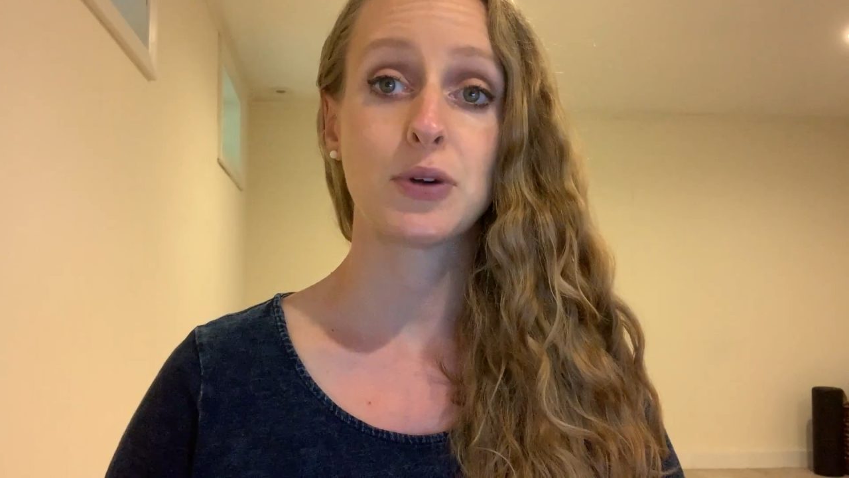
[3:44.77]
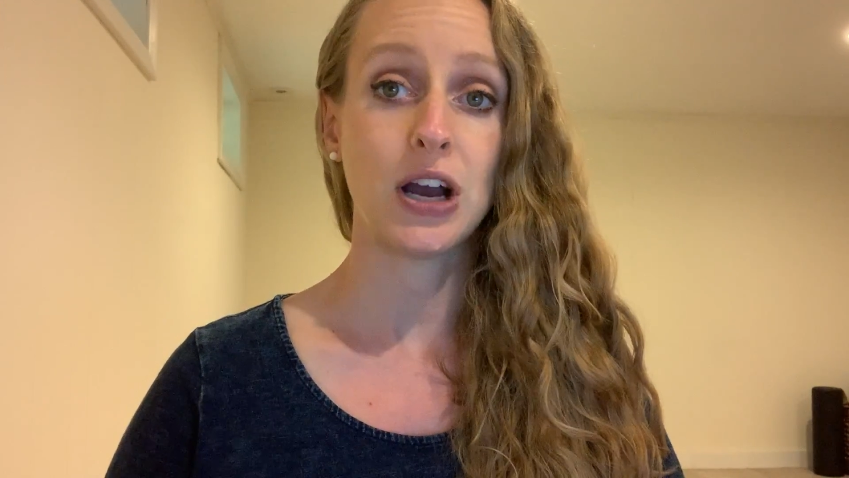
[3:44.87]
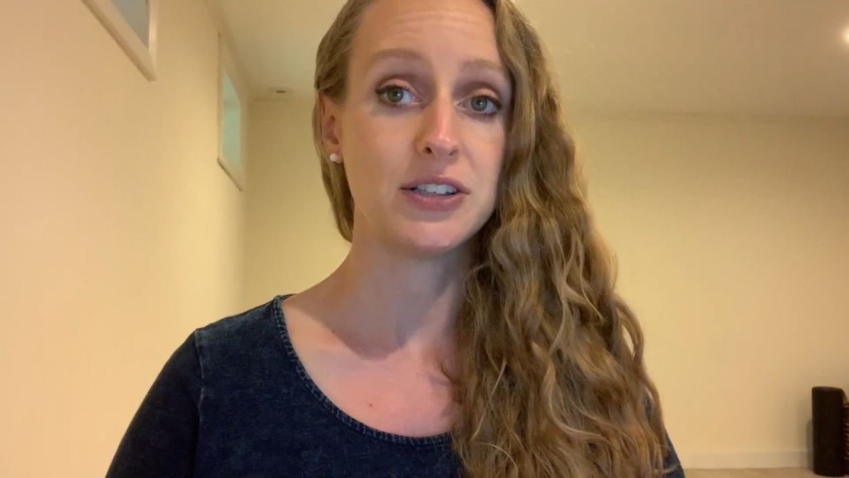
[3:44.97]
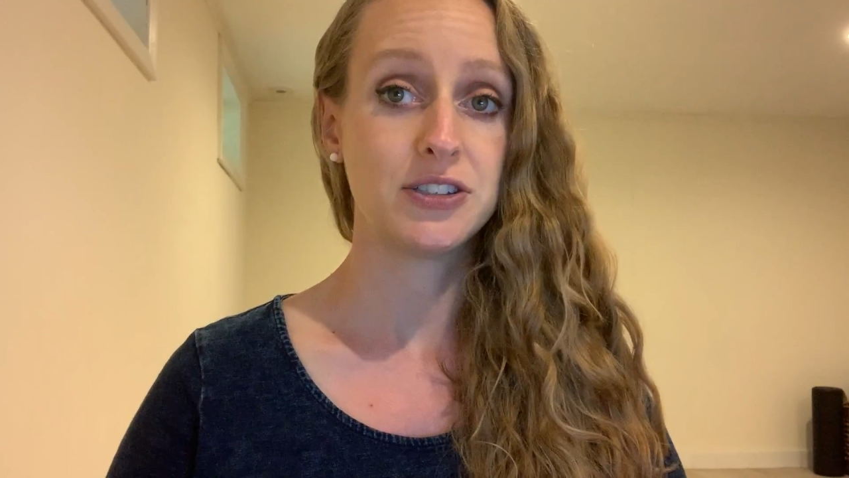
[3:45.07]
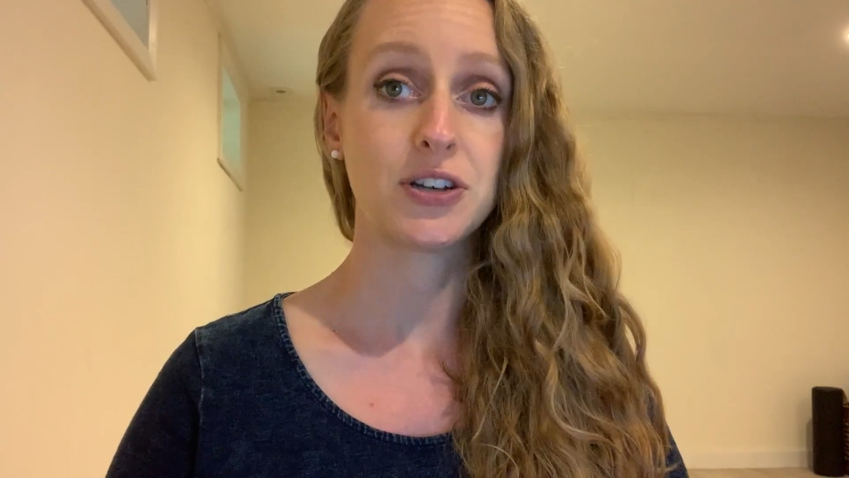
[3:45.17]

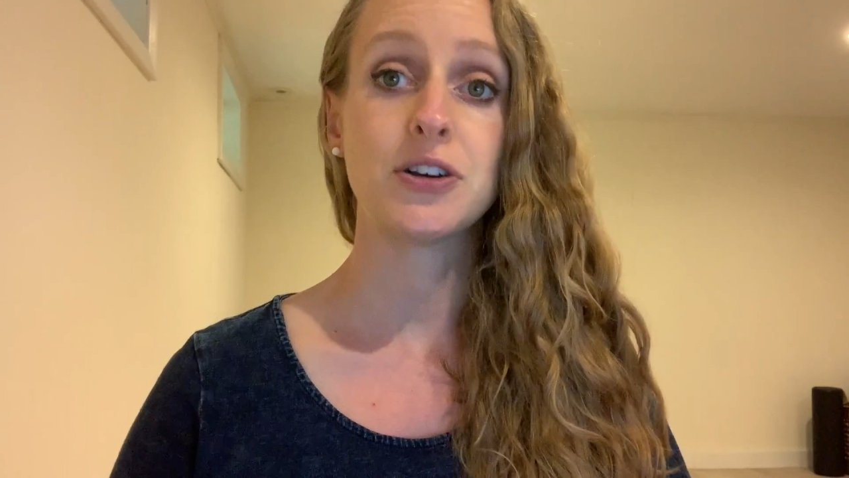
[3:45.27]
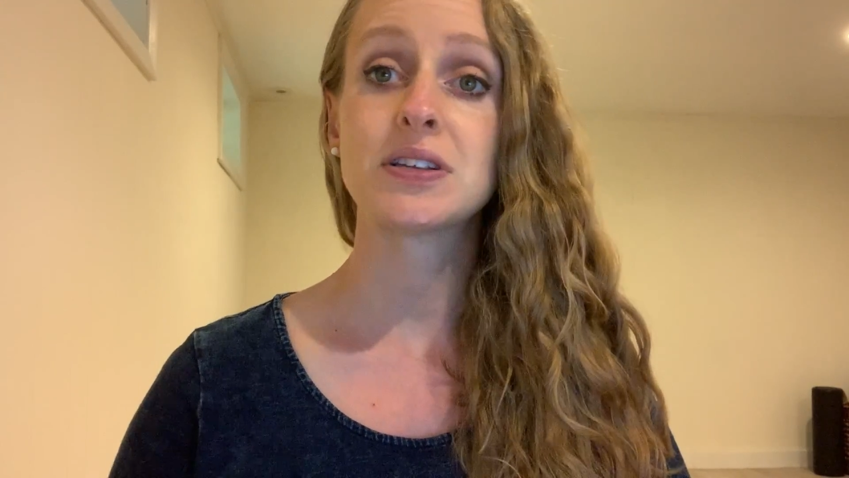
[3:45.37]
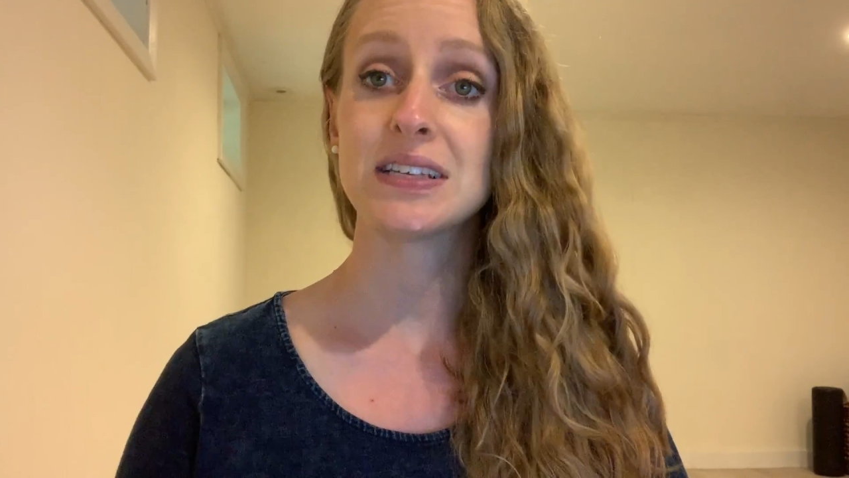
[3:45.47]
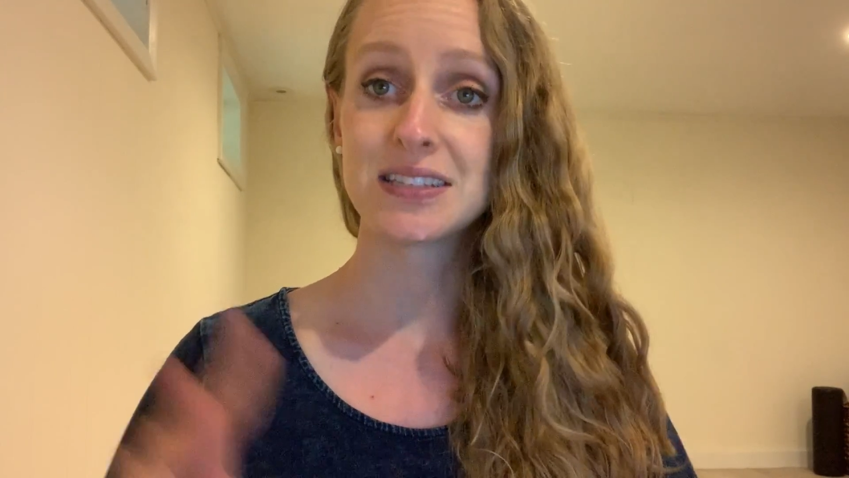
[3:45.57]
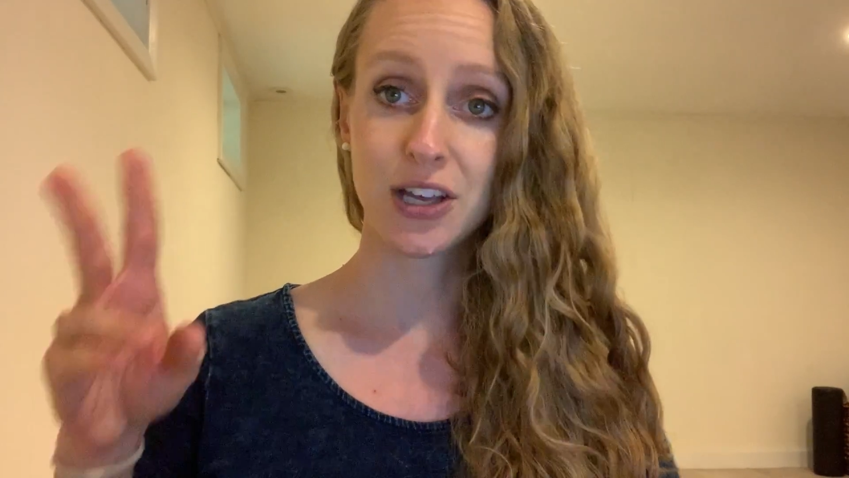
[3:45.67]
broad
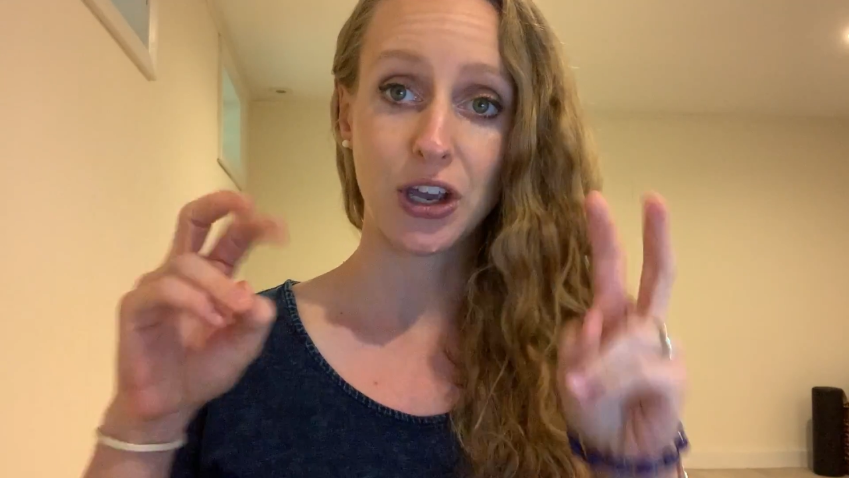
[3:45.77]
strokes is the